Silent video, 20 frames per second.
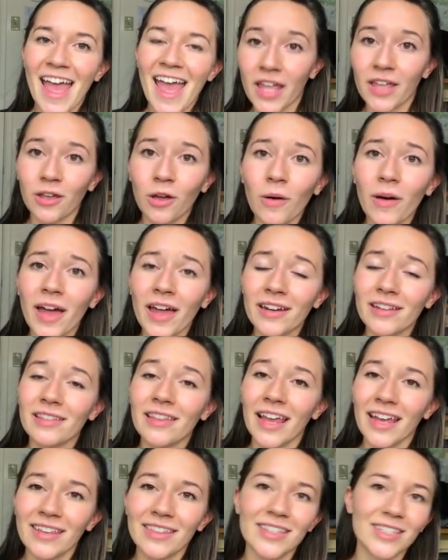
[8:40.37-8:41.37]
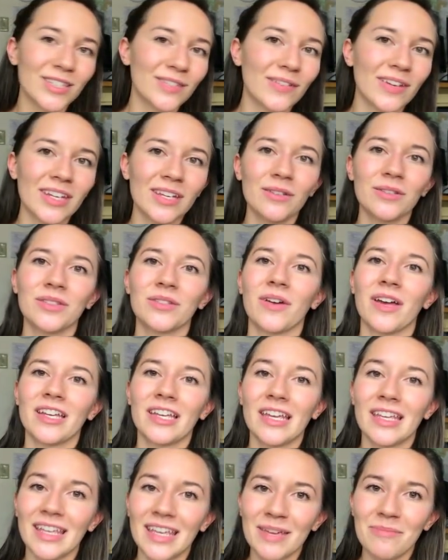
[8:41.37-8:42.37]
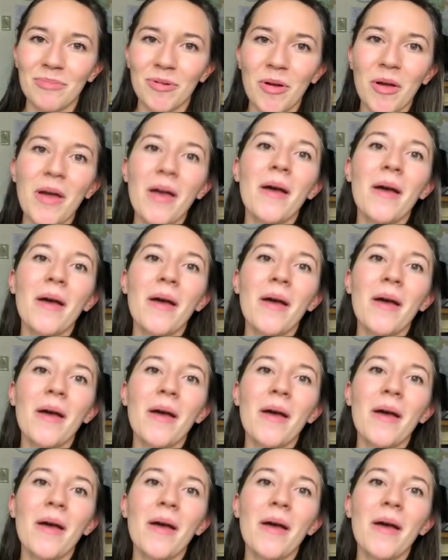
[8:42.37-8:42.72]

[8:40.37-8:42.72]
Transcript: And go ahead and like this video so I can keep